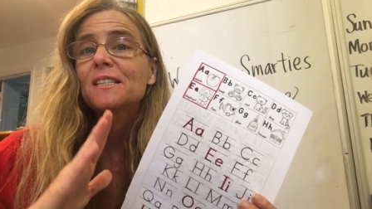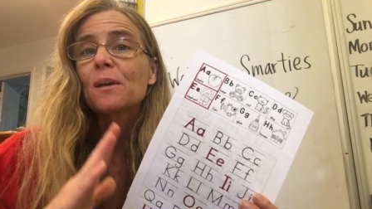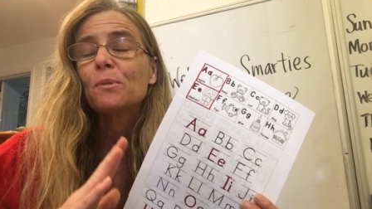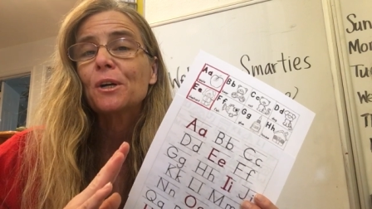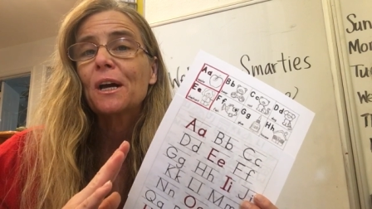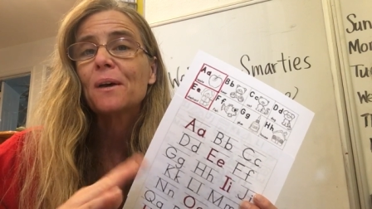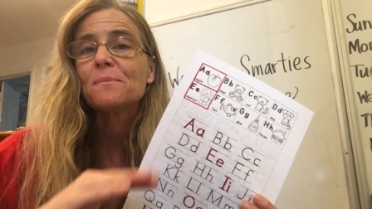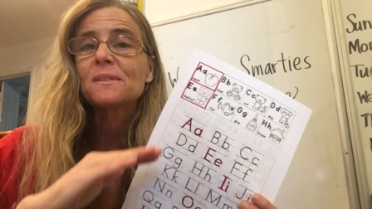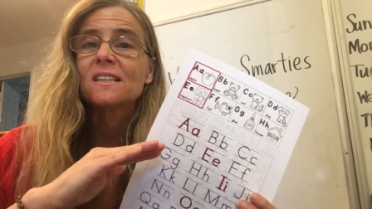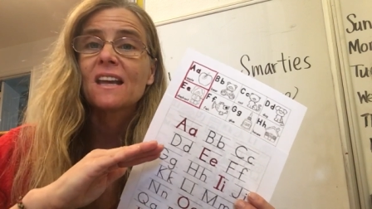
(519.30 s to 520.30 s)
summer
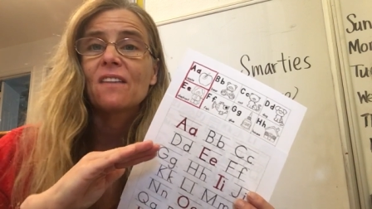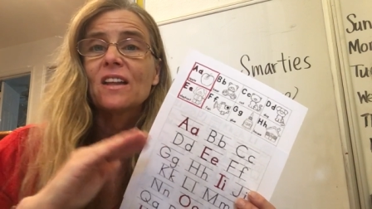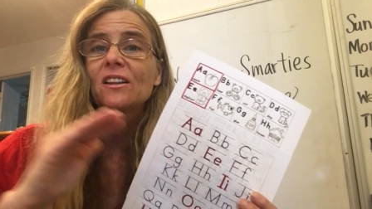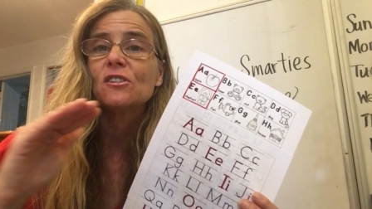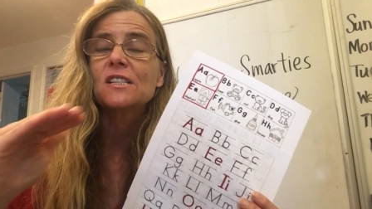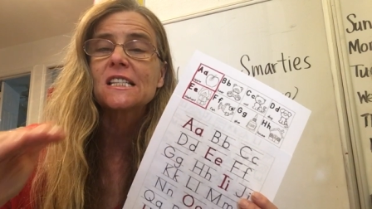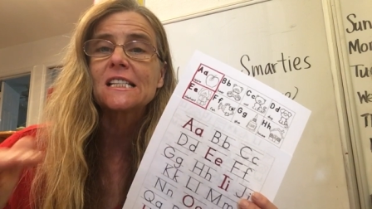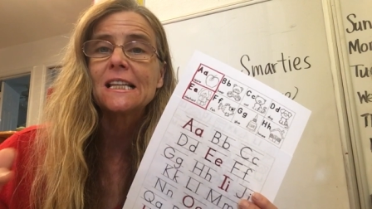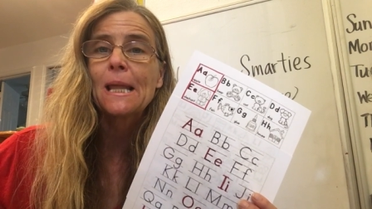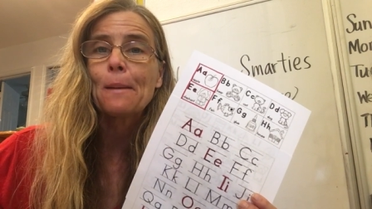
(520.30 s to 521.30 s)
comes and they have that little
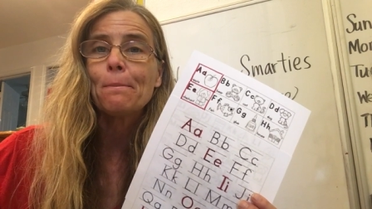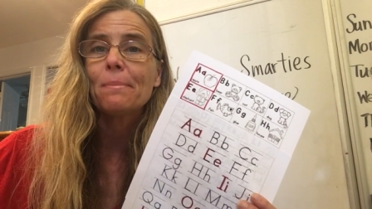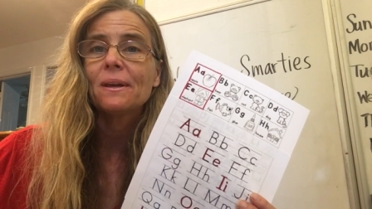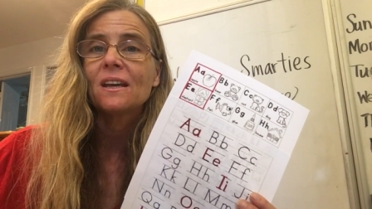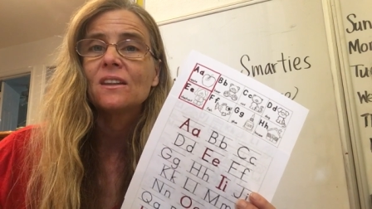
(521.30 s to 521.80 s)
slump